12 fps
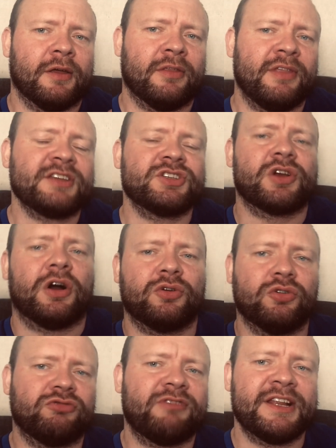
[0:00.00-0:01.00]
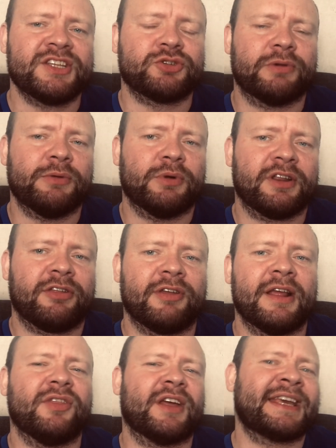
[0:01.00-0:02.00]
this has got a good ring to it. What do you
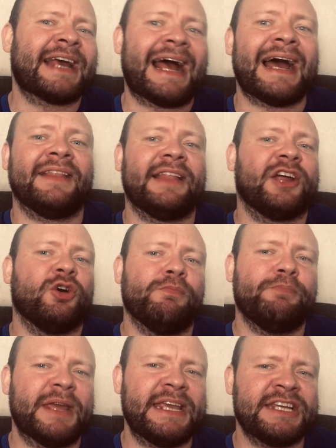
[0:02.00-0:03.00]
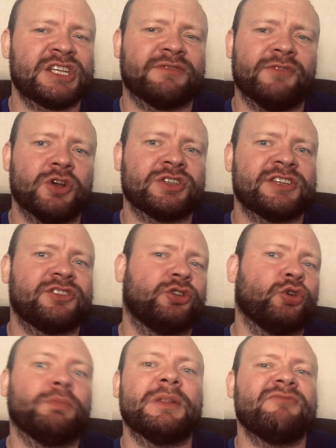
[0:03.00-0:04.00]
think? The Carlisle Beast versus the
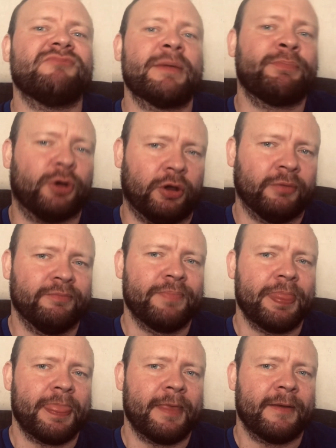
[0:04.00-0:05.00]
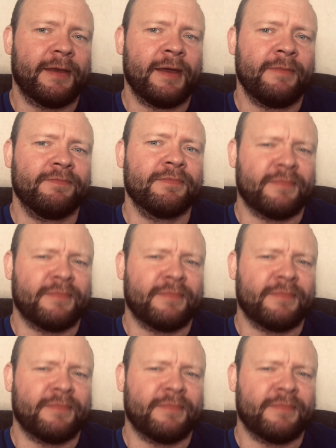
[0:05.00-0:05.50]
Dublin Ripper. Yeah?